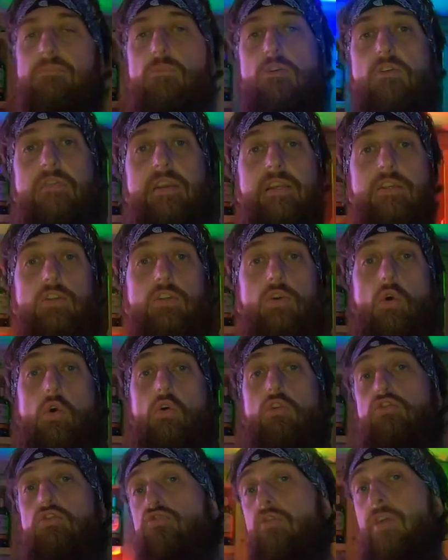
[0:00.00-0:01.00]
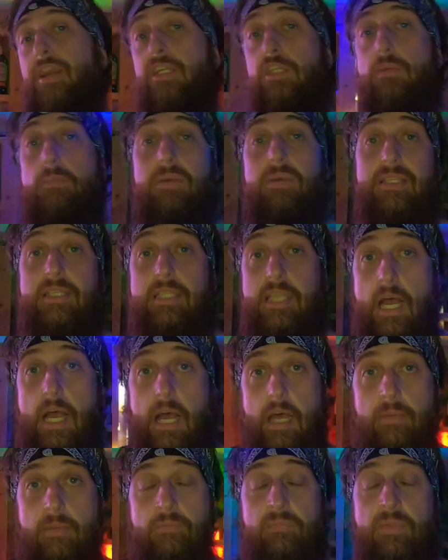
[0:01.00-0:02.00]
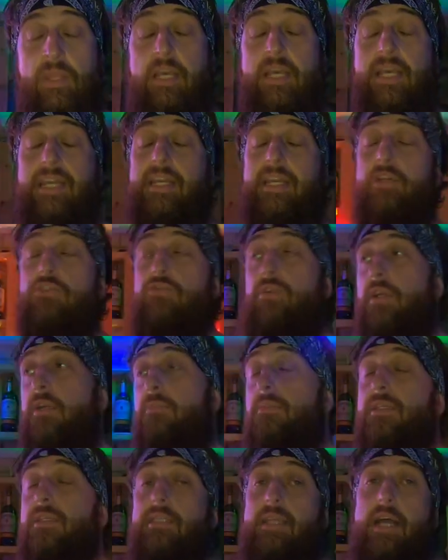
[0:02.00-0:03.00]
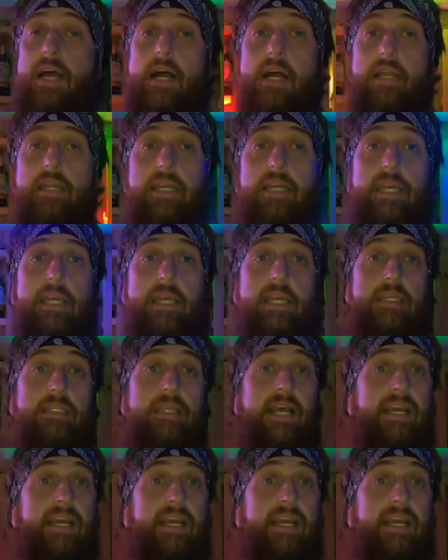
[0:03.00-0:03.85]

movie is called Train to Busan. Now, Train to Busan is